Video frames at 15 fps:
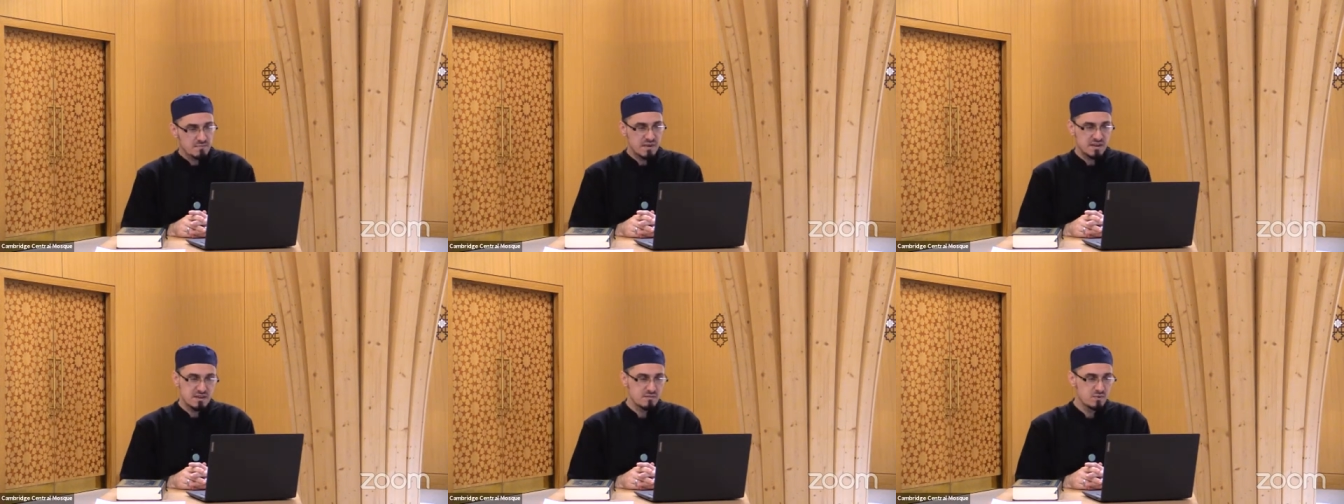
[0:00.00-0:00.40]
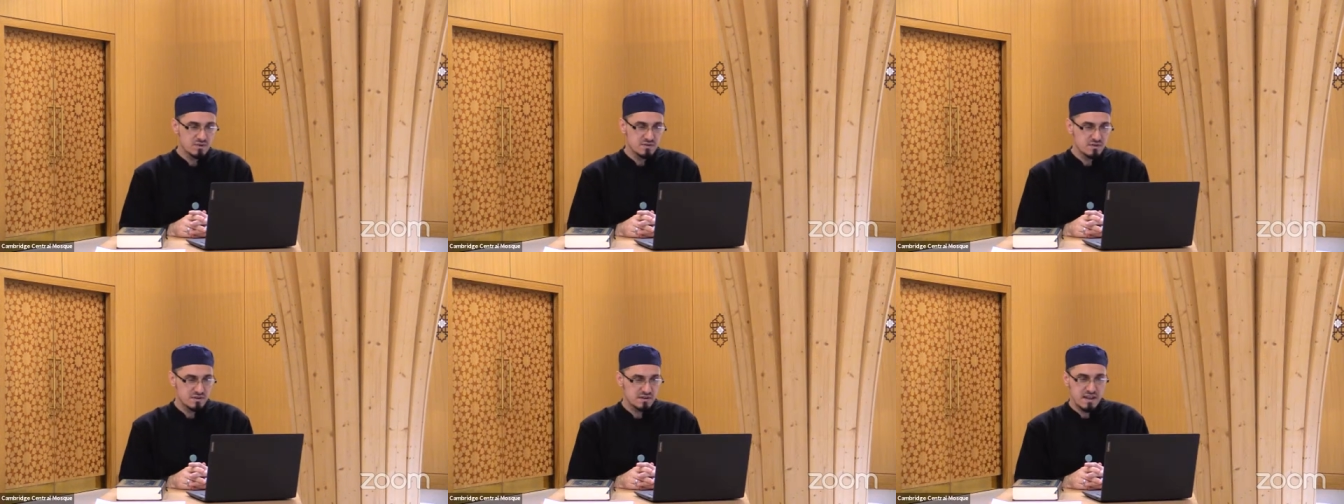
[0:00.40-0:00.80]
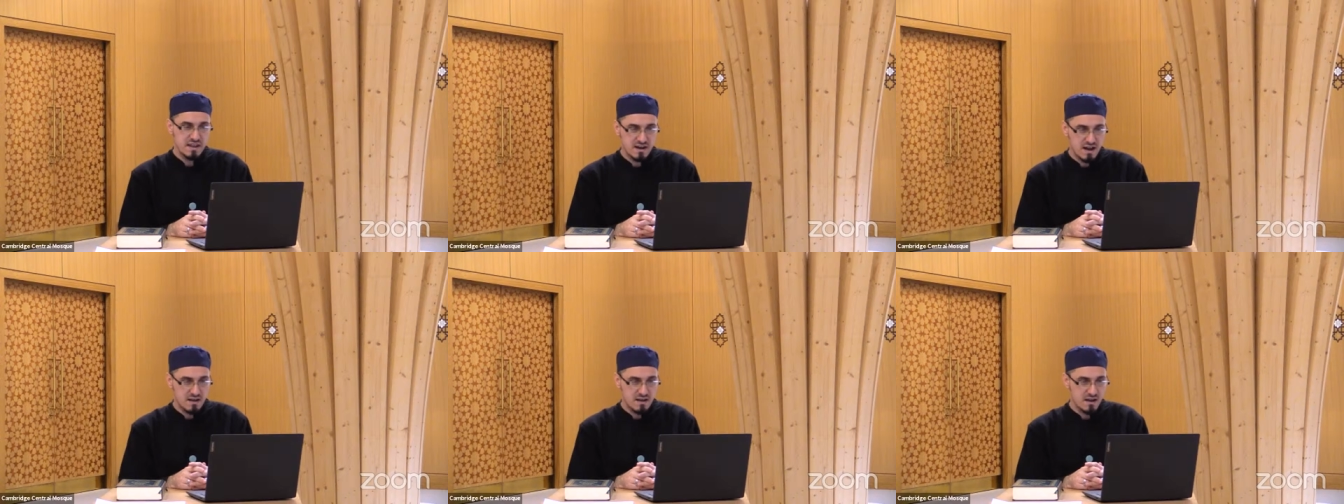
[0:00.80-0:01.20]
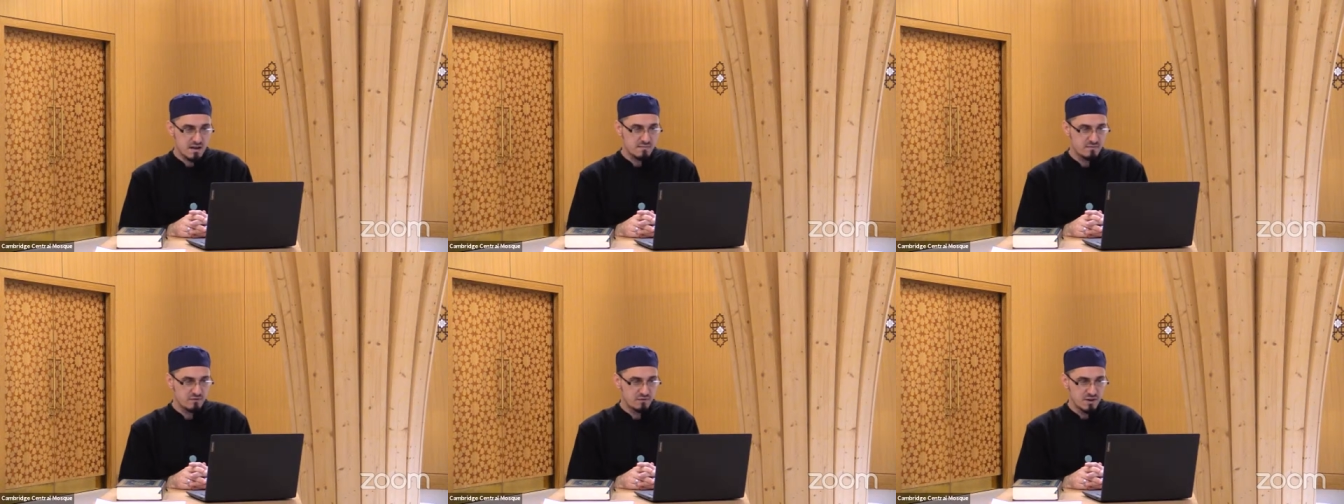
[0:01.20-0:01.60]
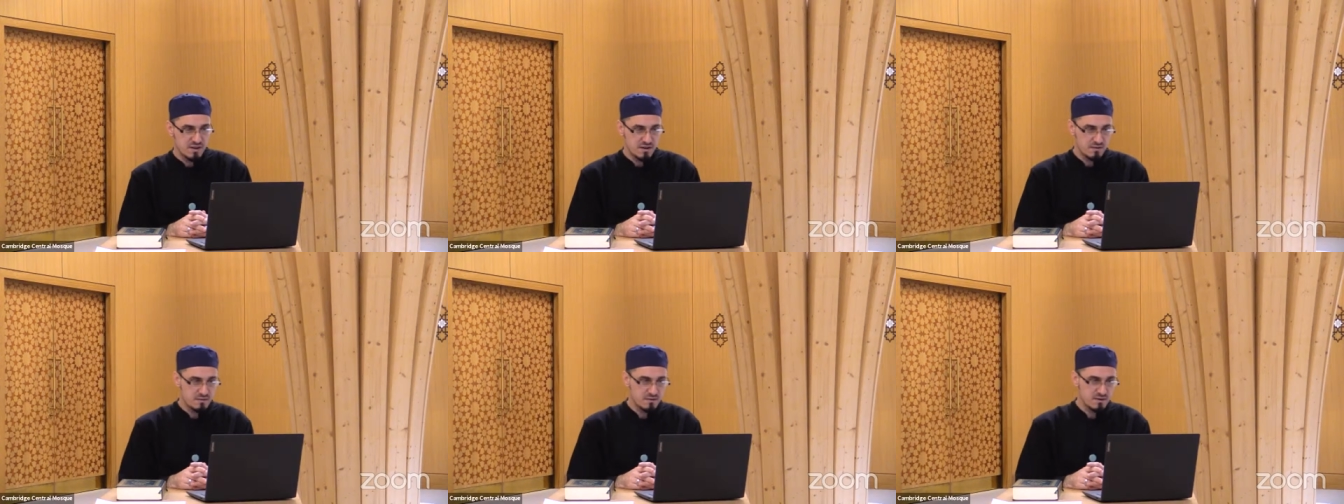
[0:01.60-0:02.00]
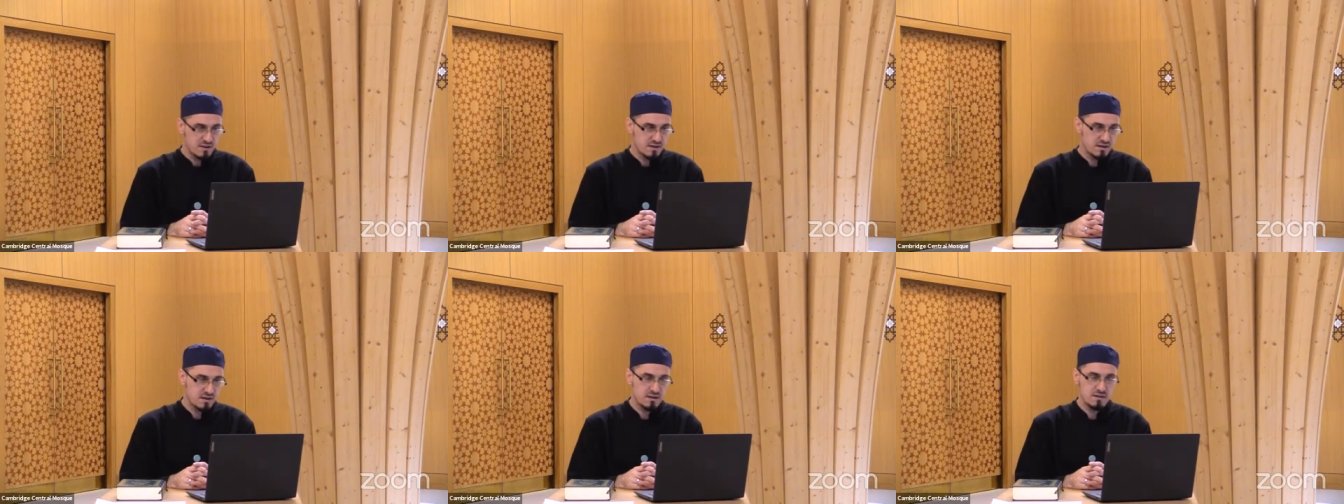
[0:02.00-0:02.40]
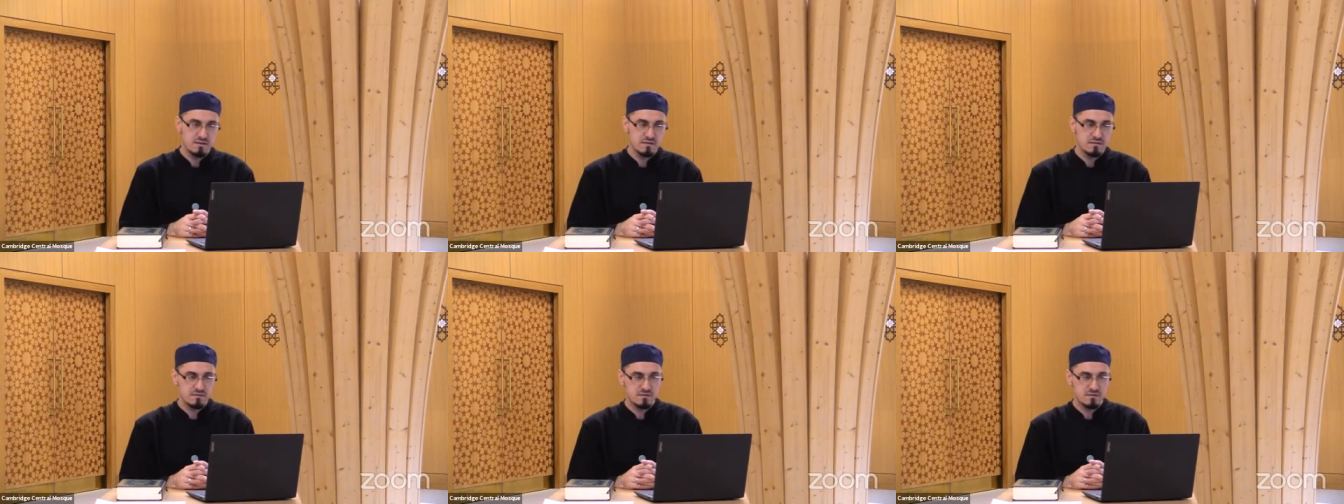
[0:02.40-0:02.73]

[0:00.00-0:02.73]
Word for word: but it was not there. I, am fully uh, uh,